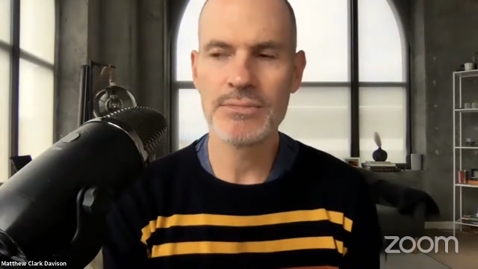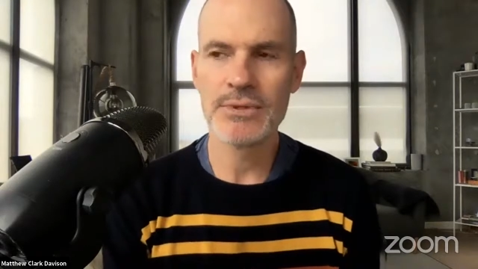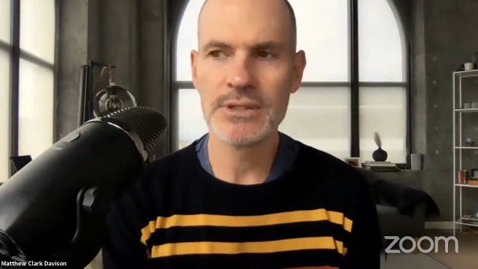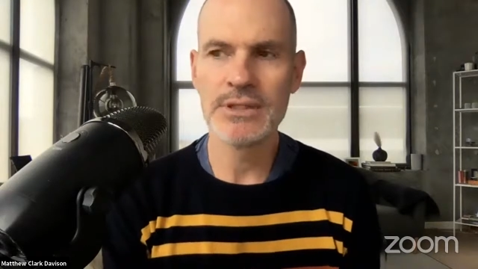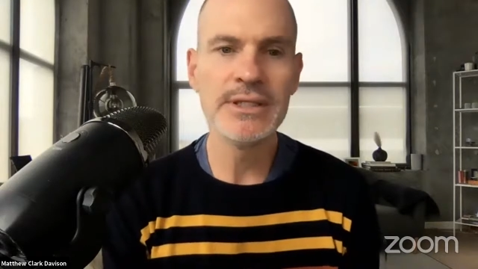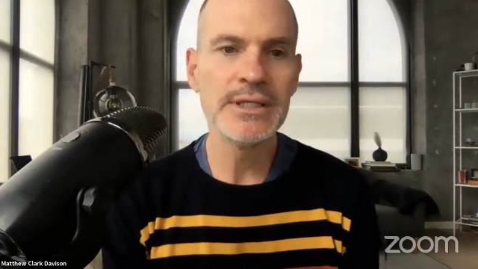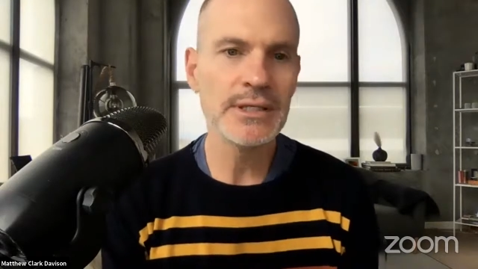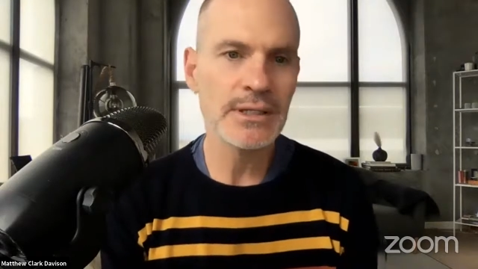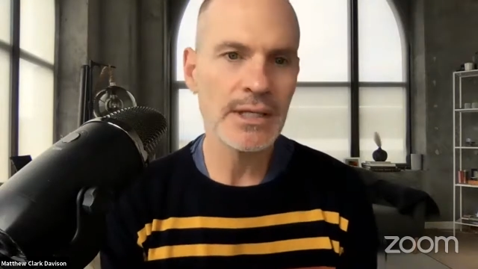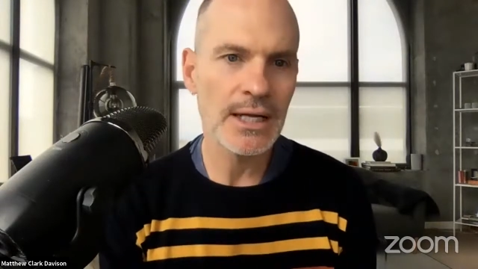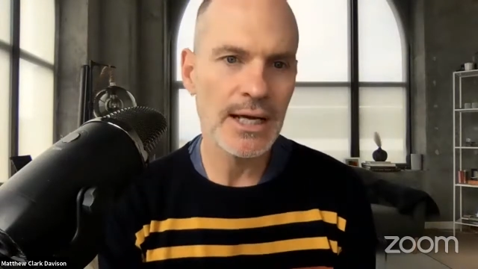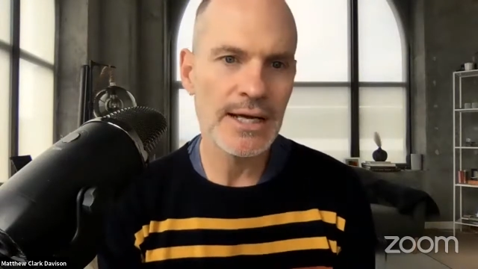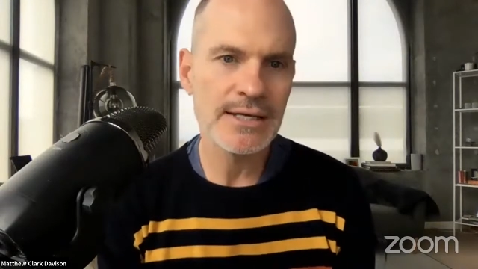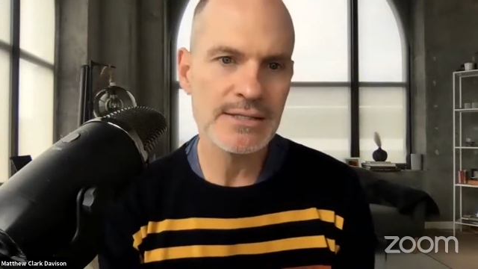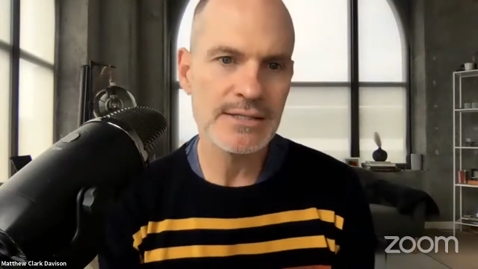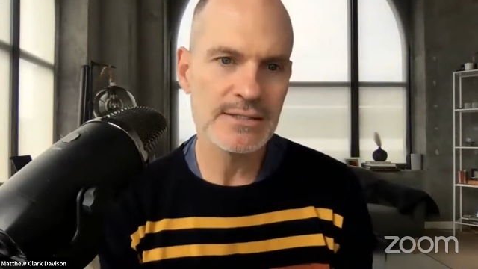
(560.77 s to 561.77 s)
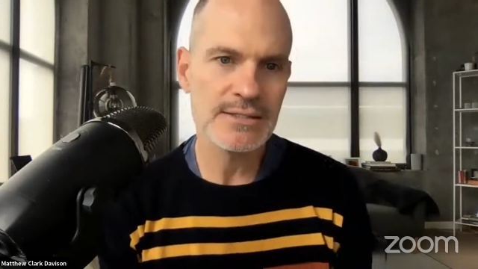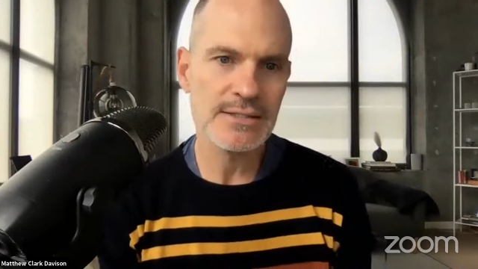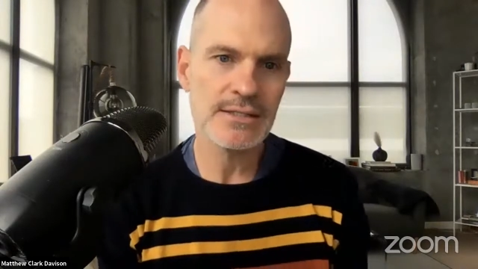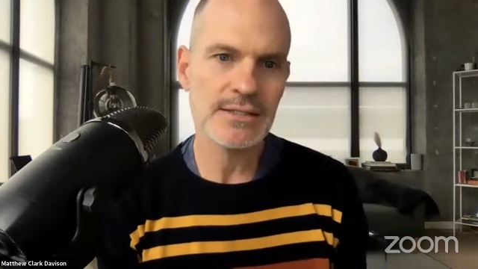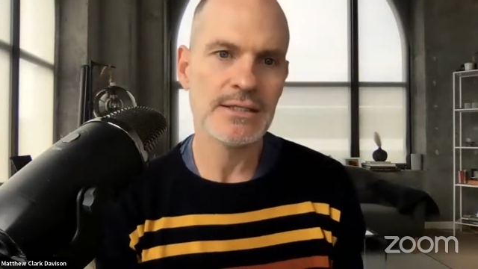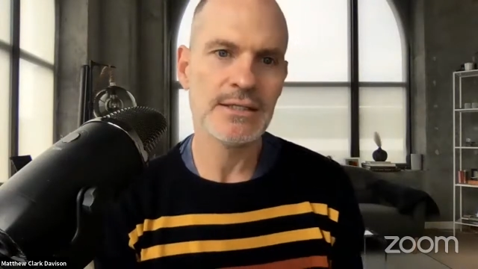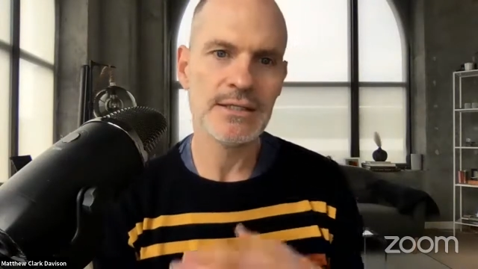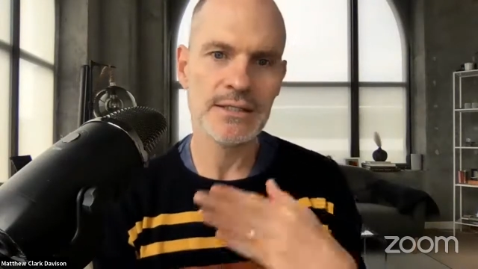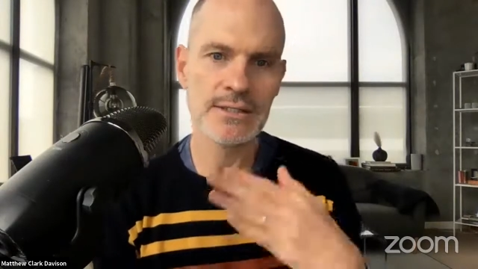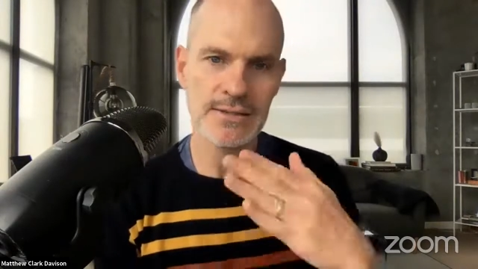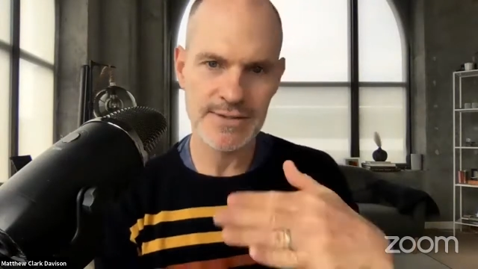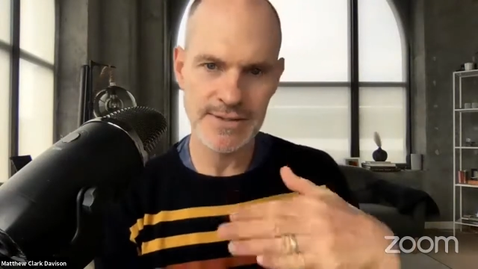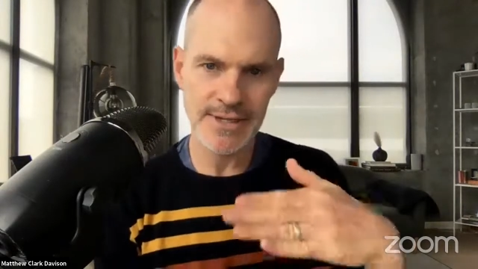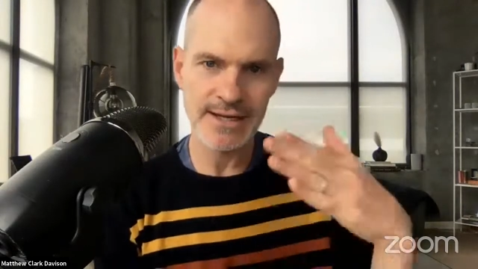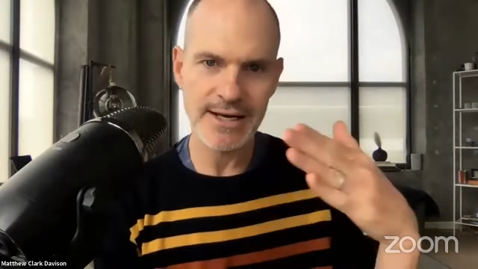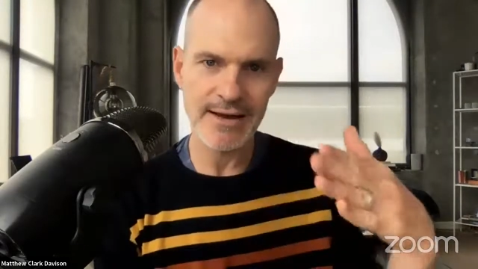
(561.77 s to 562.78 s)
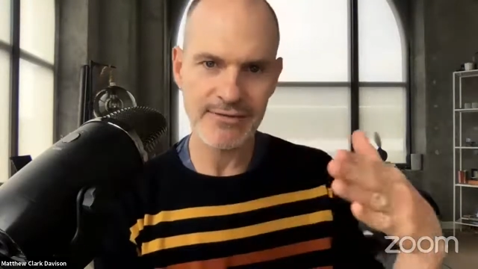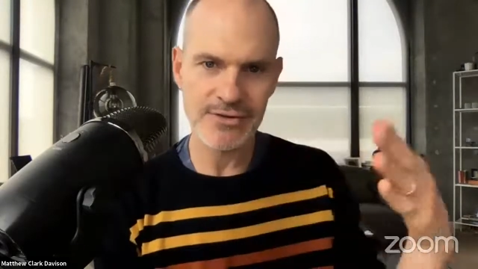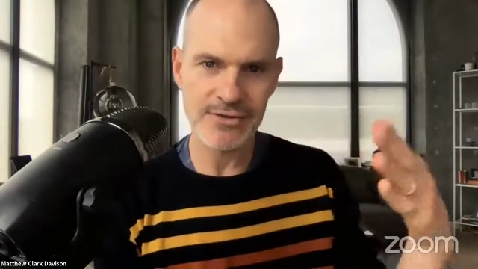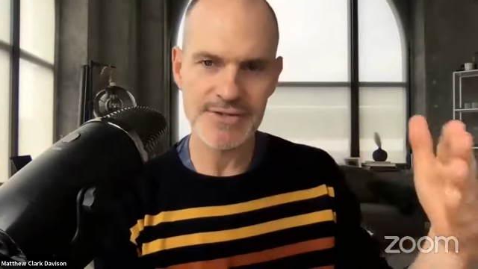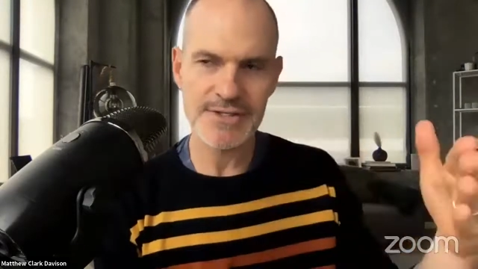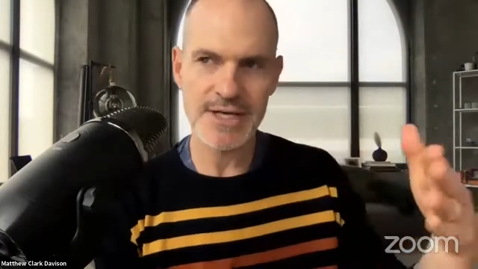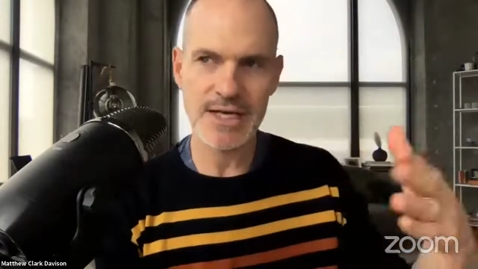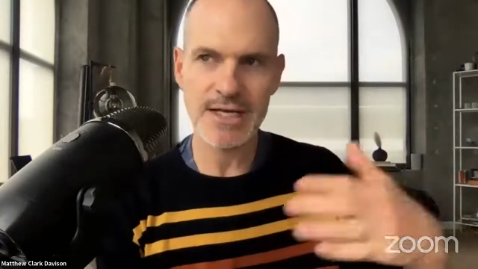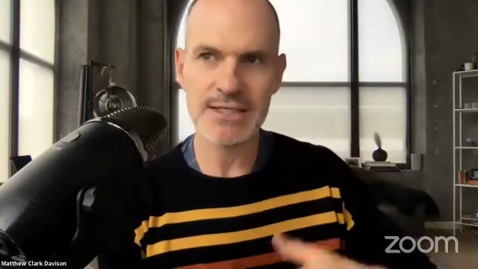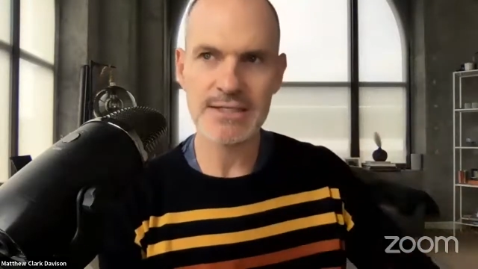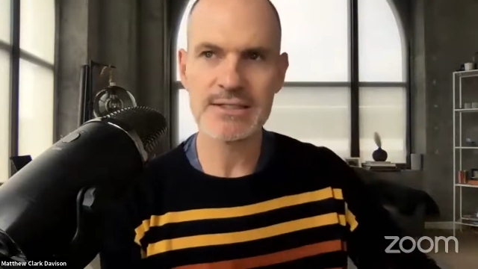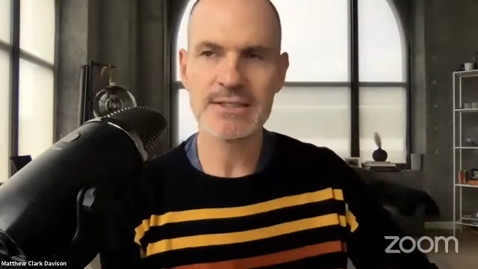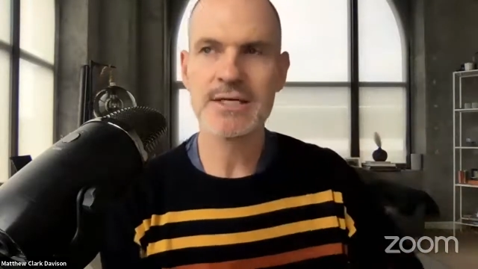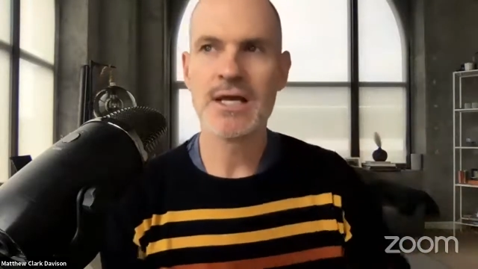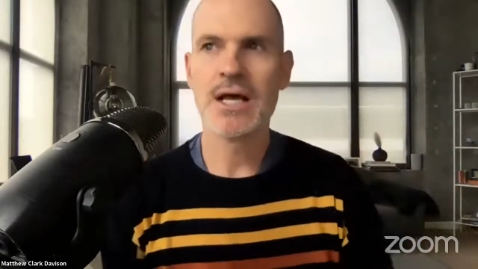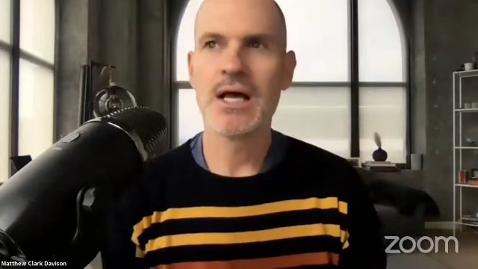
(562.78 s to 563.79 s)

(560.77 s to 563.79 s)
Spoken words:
legalized in state after state,